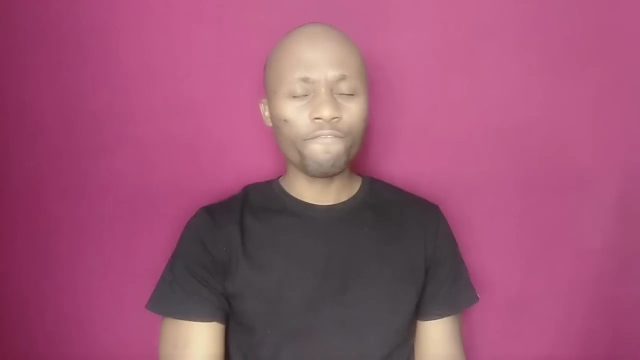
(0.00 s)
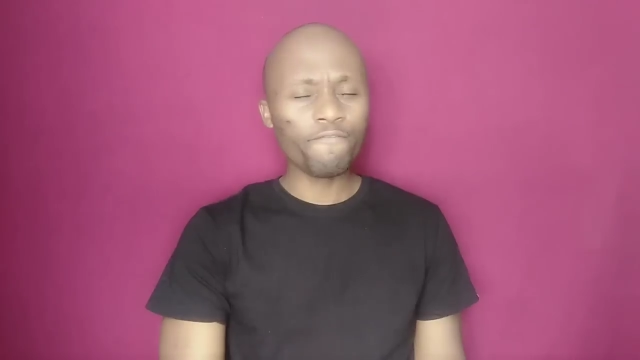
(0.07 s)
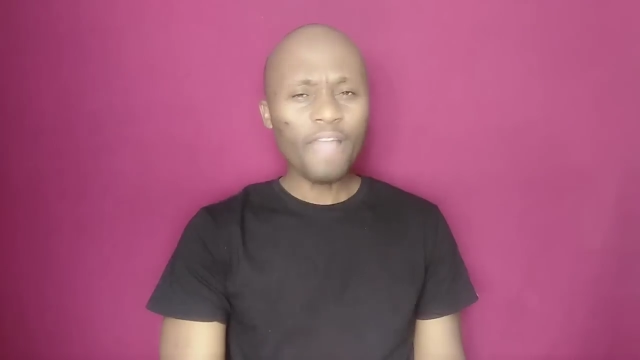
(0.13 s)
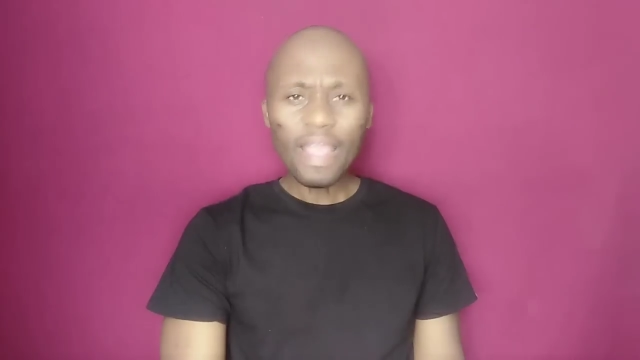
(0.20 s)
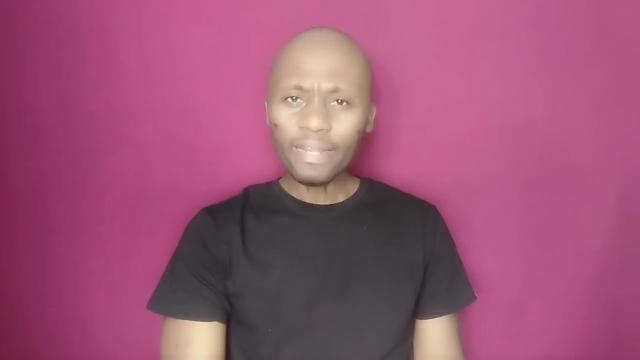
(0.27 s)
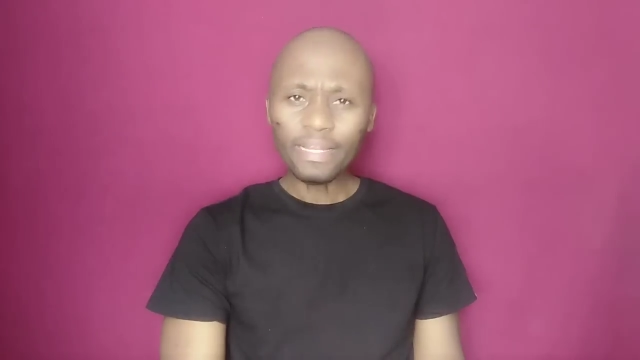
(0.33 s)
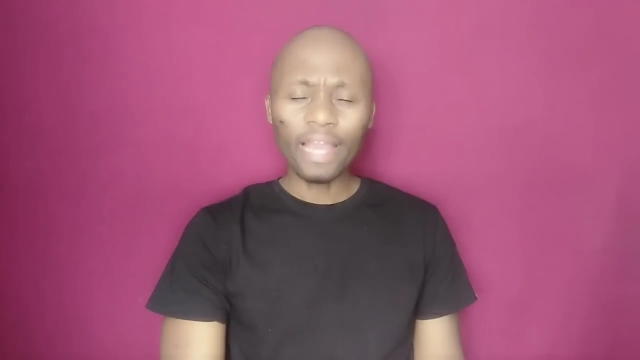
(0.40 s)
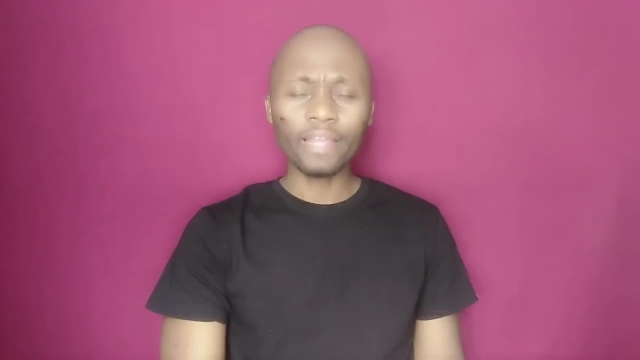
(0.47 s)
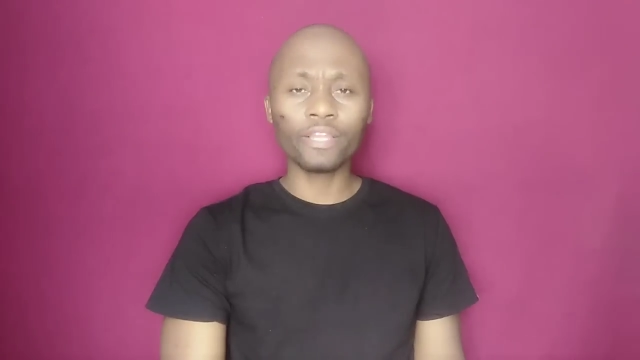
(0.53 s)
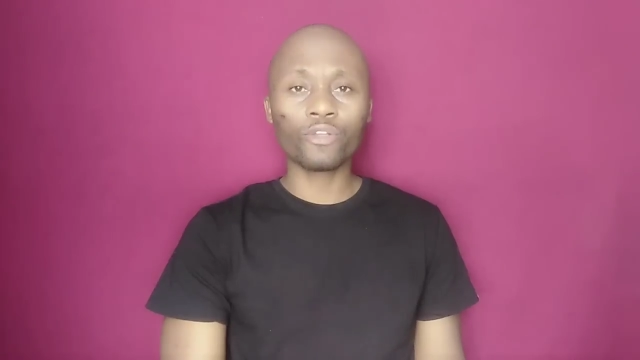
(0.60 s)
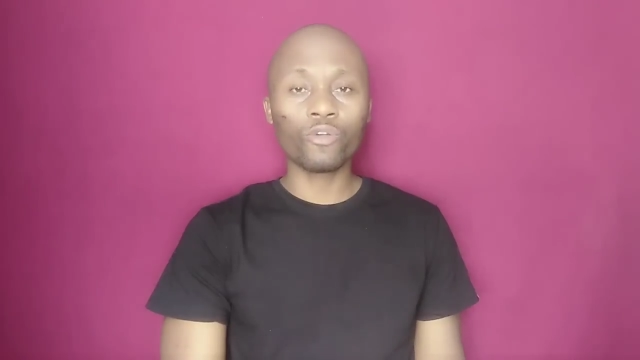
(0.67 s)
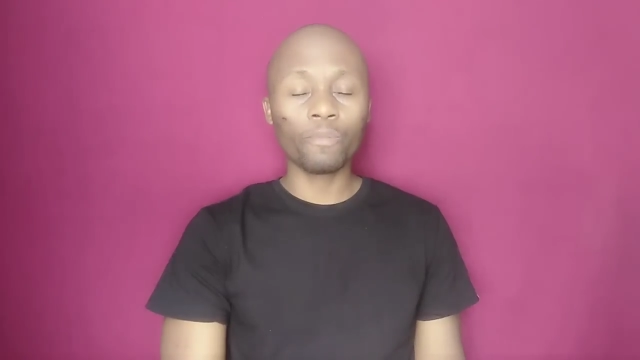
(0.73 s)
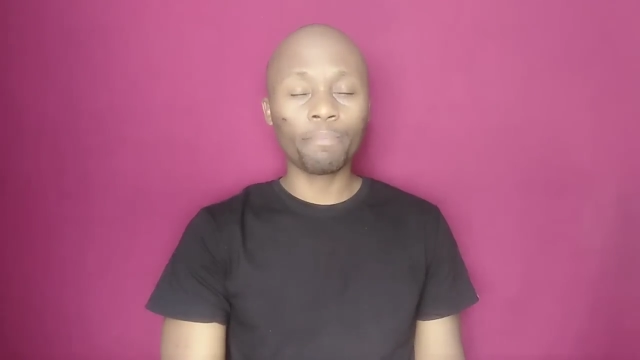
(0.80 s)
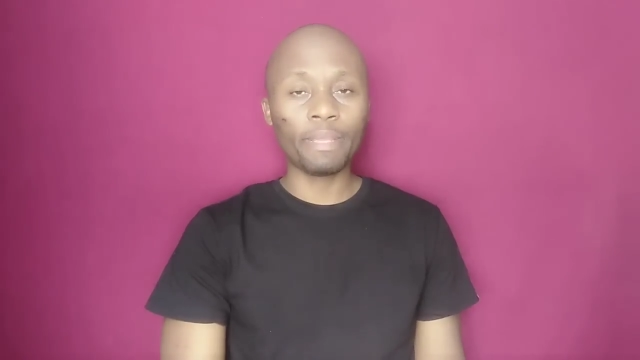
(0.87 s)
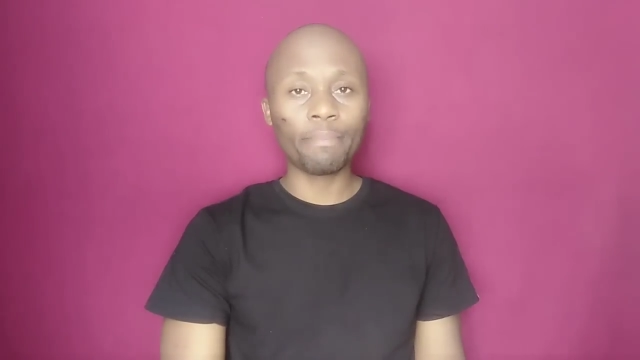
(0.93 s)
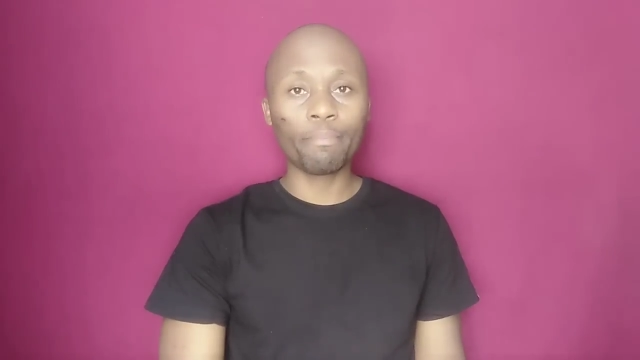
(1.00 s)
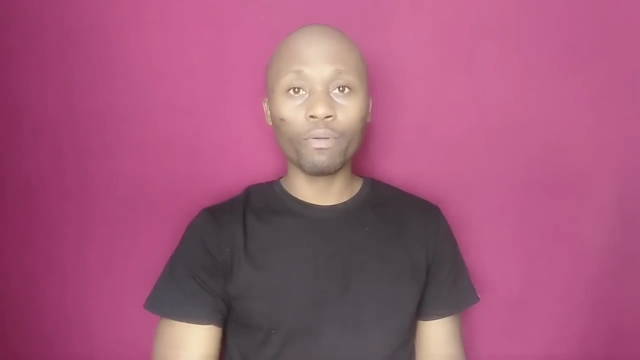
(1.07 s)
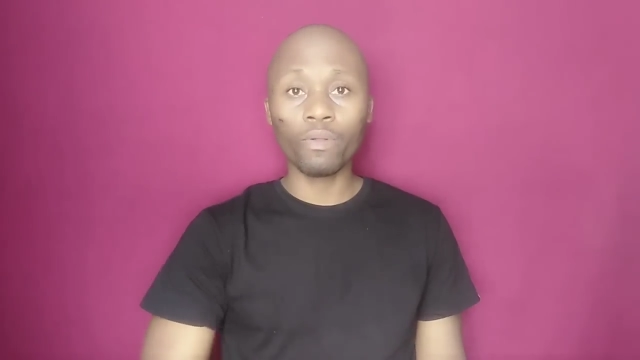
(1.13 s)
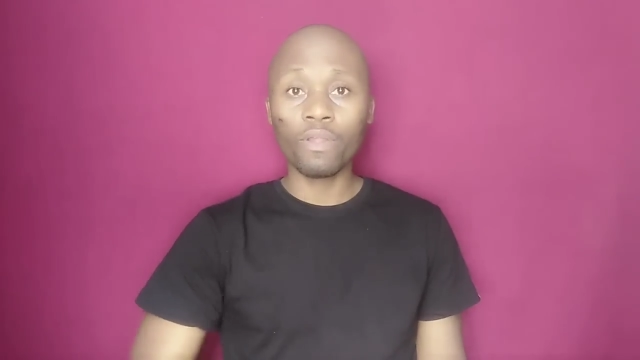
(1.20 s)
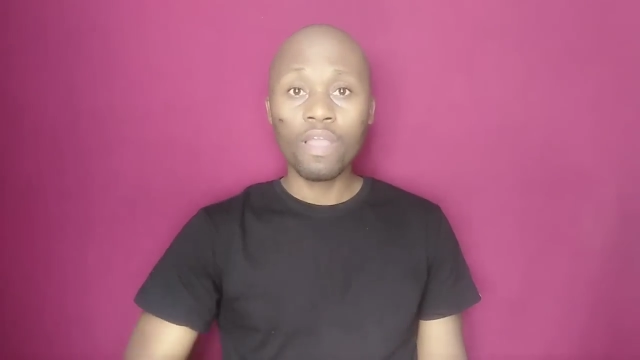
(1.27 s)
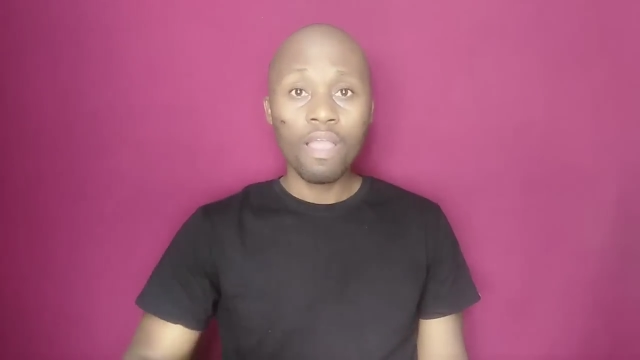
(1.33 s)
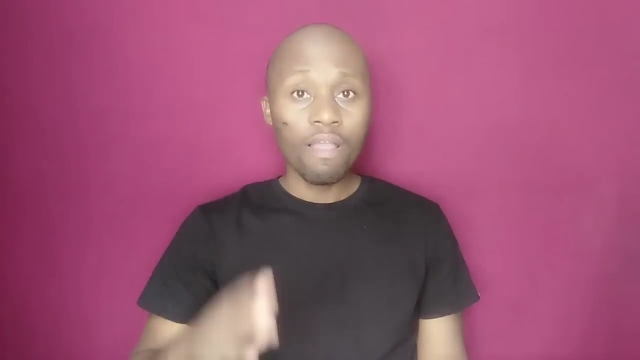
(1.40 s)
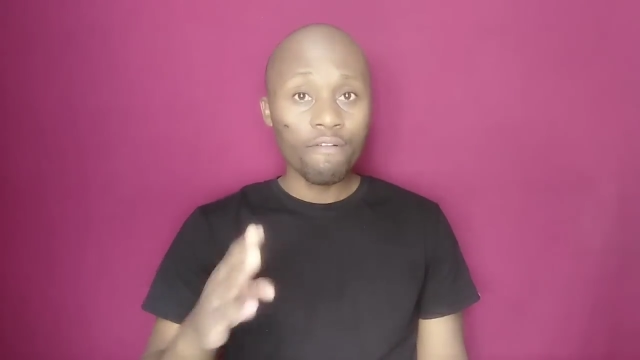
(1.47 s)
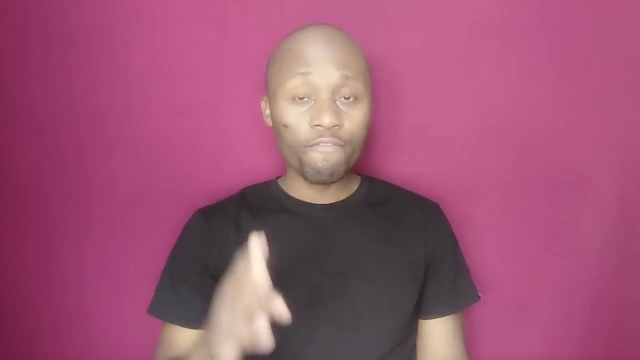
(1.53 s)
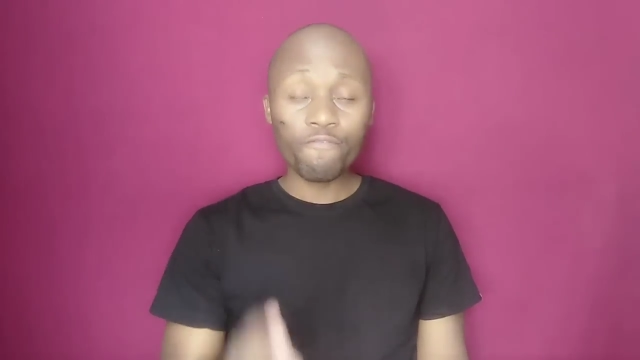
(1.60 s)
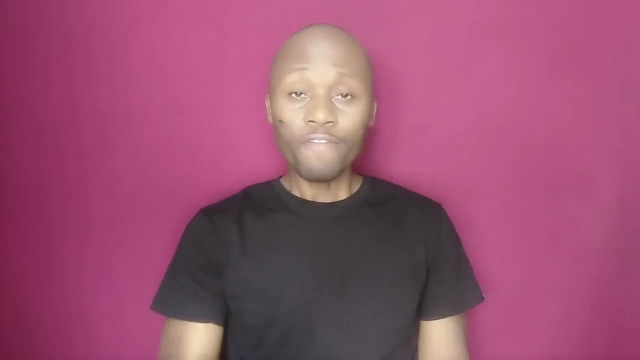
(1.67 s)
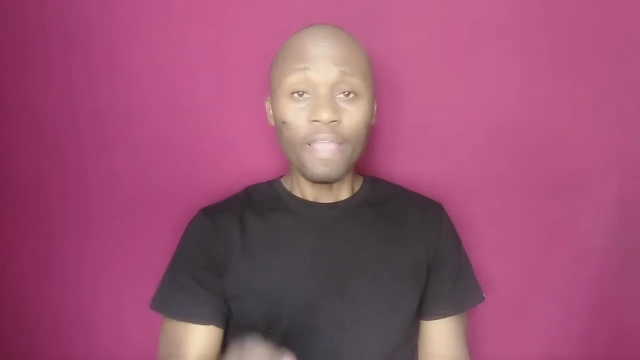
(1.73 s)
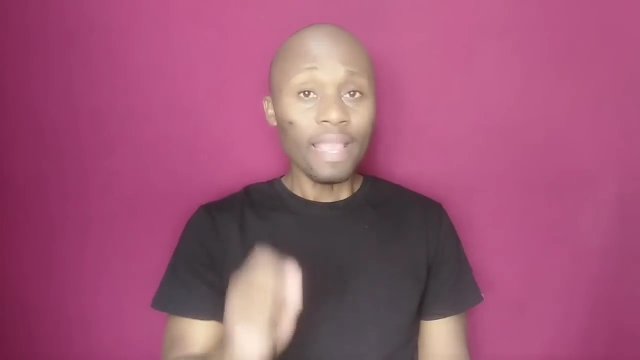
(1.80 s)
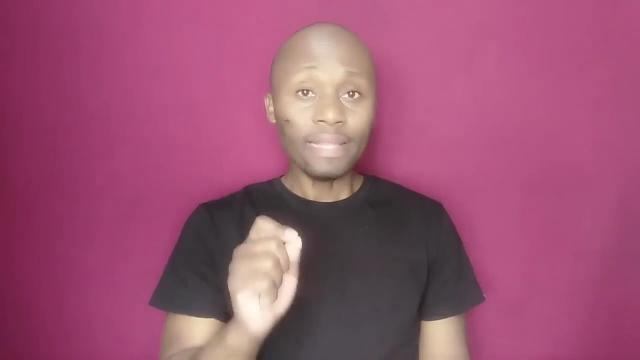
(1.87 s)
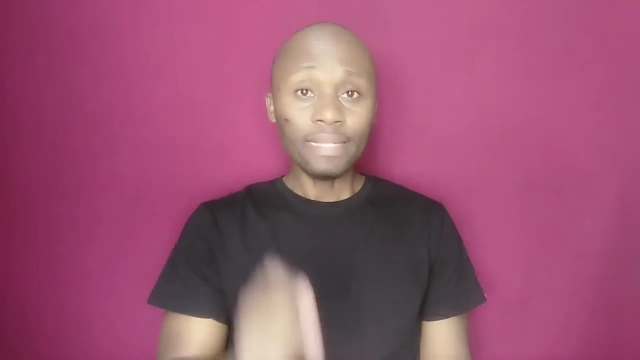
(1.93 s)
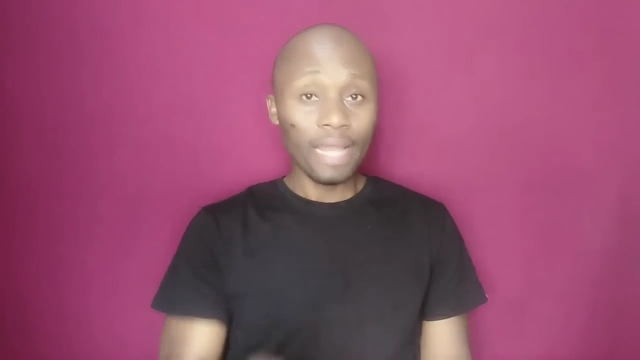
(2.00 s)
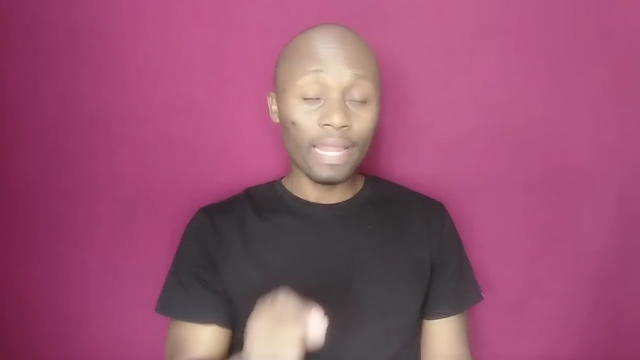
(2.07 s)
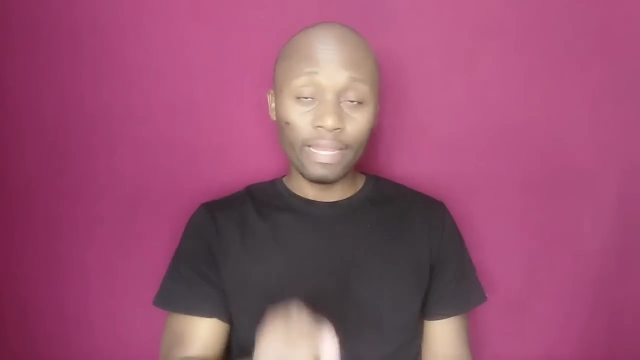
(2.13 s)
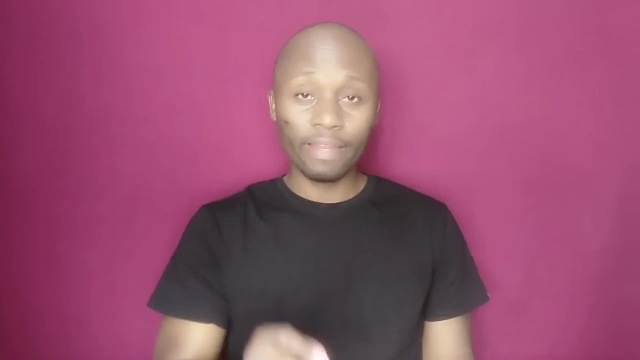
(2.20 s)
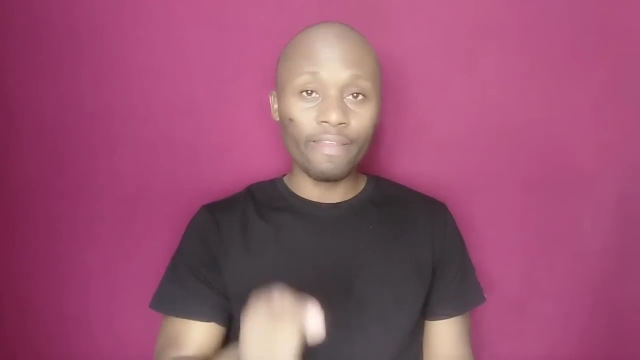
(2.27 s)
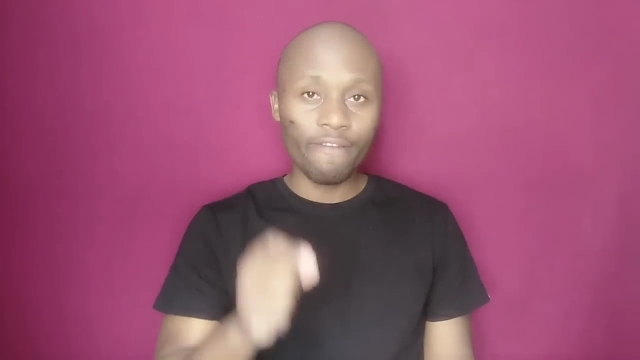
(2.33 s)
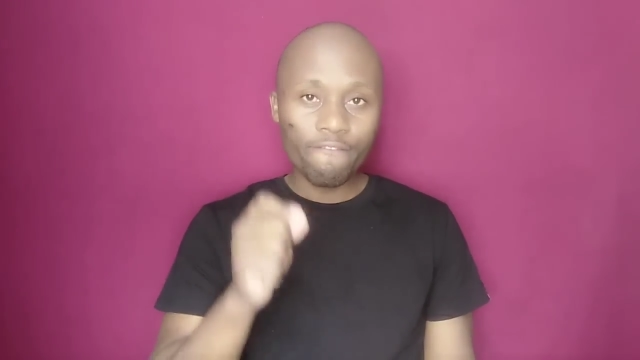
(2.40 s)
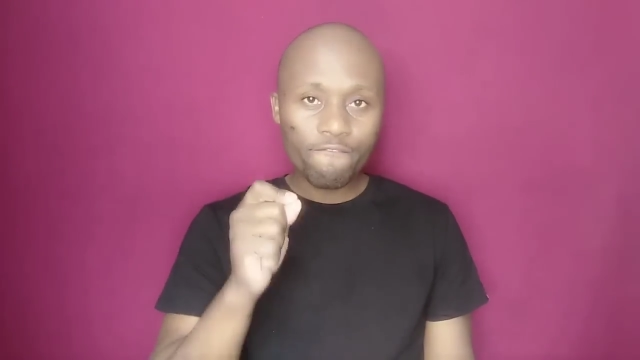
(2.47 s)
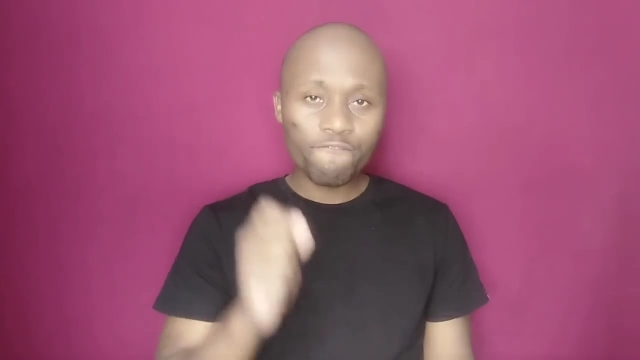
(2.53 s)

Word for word: Finally, good people, finally,